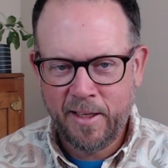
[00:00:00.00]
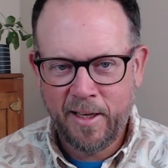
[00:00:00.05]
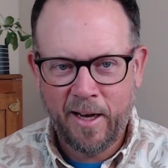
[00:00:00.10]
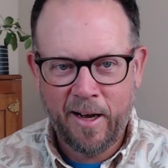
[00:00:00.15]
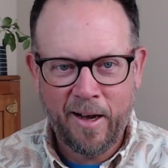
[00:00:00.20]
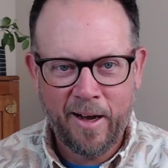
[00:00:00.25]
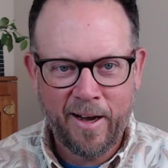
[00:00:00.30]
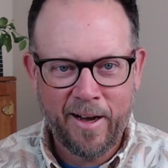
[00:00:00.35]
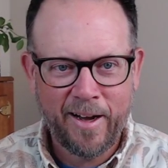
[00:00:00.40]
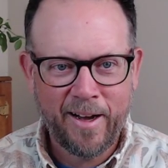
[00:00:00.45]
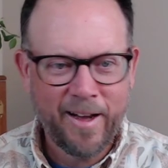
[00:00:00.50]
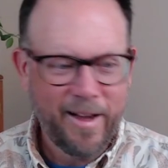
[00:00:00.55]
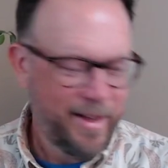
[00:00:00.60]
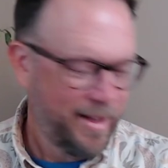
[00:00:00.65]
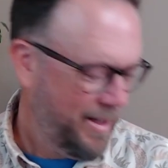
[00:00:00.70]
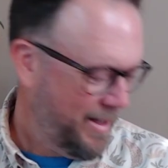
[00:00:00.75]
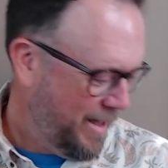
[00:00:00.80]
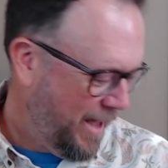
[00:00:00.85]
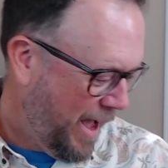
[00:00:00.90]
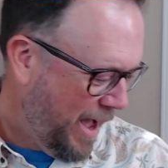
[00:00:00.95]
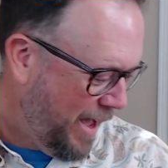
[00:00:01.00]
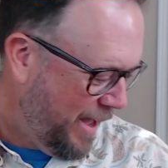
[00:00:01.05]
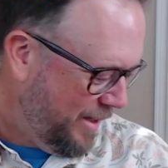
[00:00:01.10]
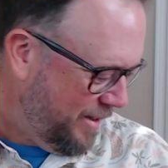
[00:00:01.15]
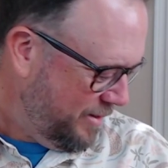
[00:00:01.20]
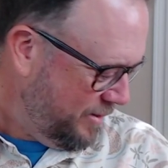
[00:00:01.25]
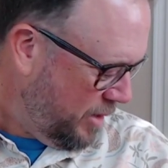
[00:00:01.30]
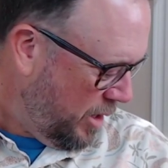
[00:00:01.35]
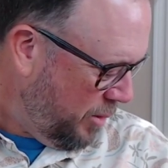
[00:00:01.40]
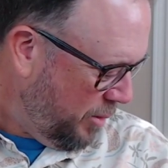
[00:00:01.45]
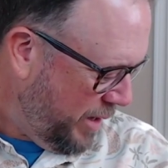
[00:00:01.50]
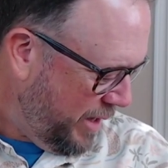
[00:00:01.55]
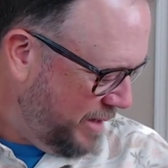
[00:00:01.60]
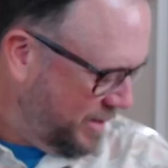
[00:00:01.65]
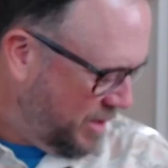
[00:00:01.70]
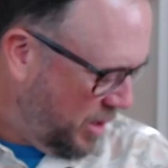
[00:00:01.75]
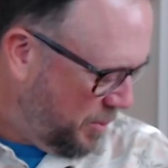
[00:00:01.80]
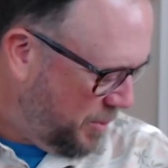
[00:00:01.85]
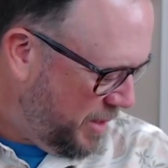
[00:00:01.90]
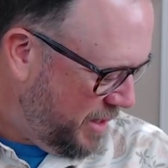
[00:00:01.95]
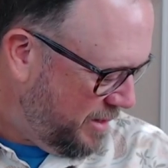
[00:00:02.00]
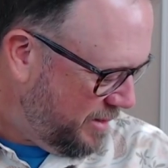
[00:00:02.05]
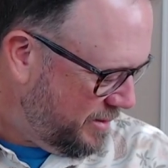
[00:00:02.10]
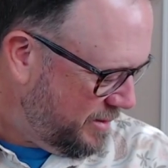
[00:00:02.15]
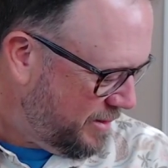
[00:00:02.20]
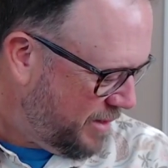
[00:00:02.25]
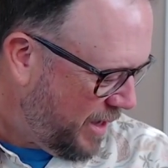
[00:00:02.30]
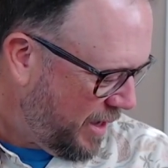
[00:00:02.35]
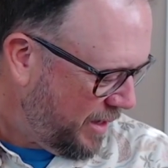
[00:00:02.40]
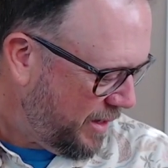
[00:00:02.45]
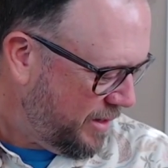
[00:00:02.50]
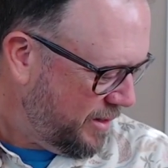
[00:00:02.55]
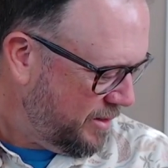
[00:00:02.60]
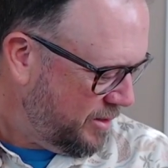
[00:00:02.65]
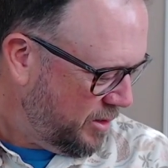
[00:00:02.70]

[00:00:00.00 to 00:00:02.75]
Uh, I oh hey Toby, hi.